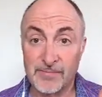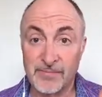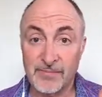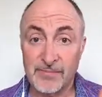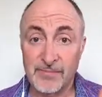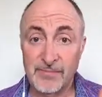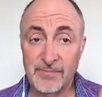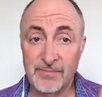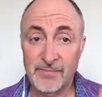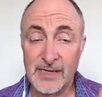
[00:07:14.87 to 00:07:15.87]

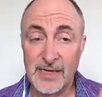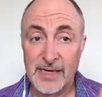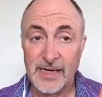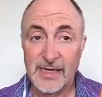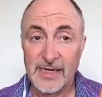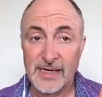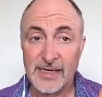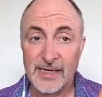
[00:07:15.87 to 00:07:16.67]
Nothing is said.